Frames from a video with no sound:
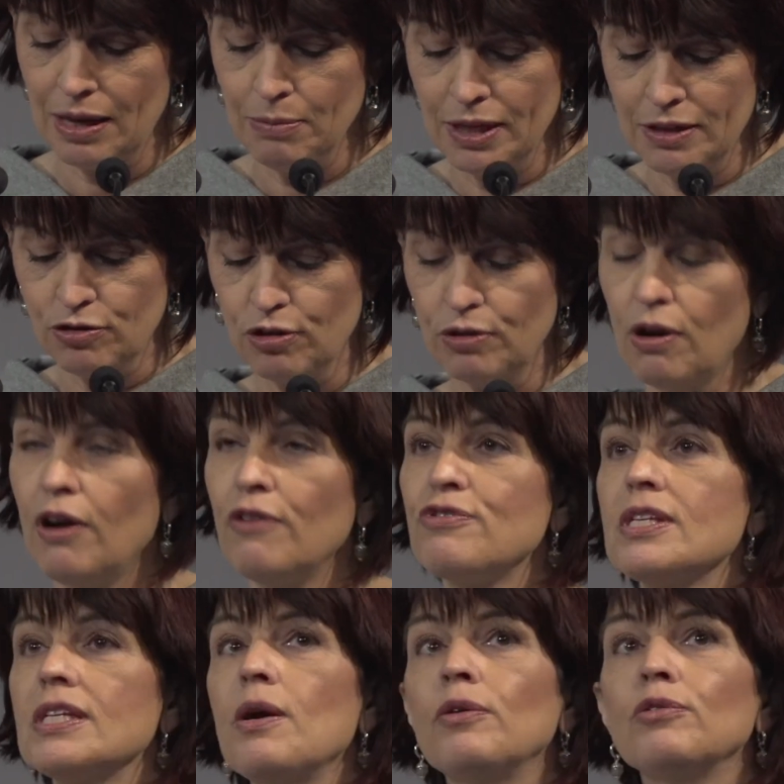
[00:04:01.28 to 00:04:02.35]
emitter of
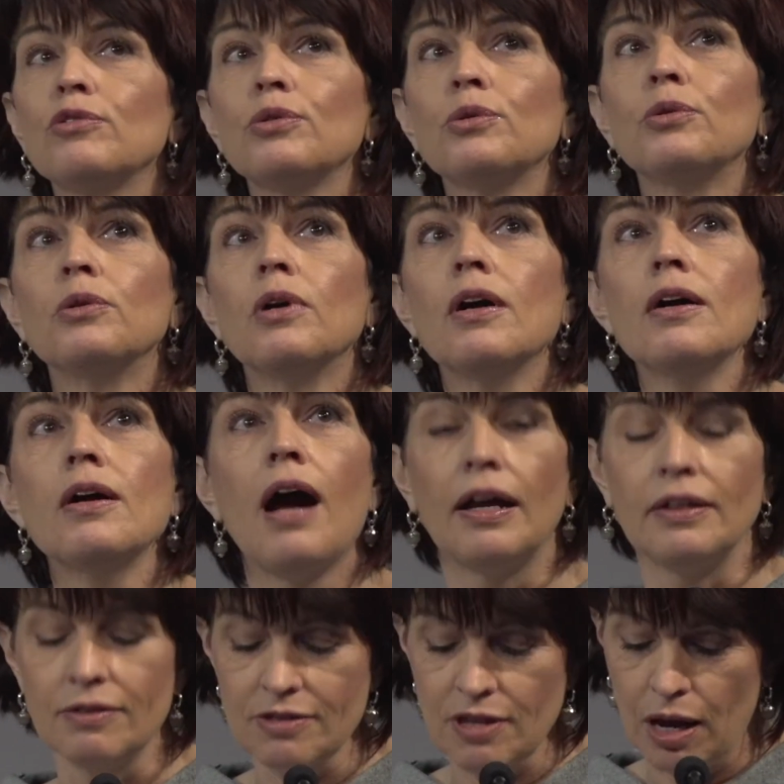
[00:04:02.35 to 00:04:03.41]
CO2,
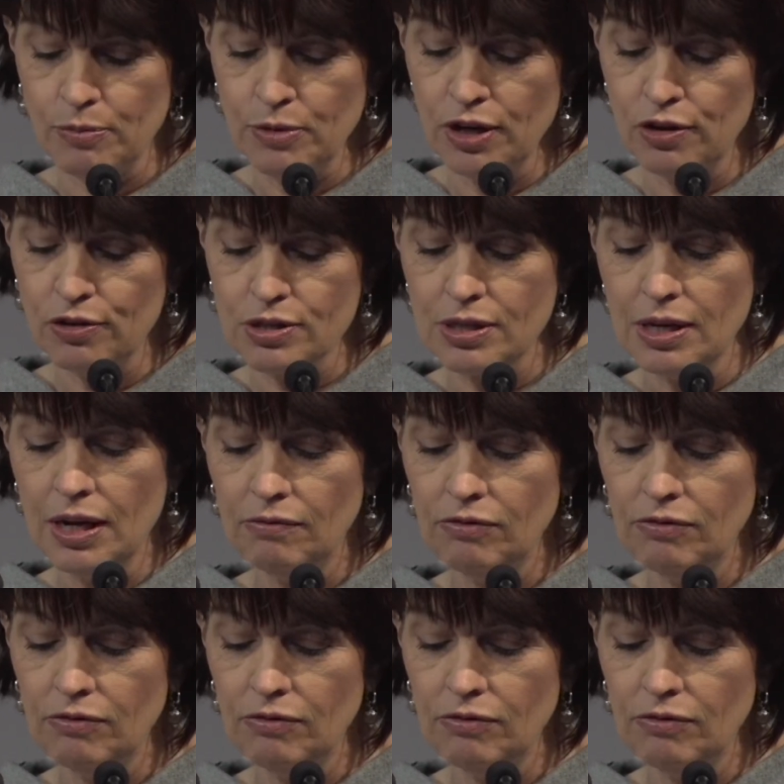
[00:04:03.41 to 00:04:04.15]
and in some years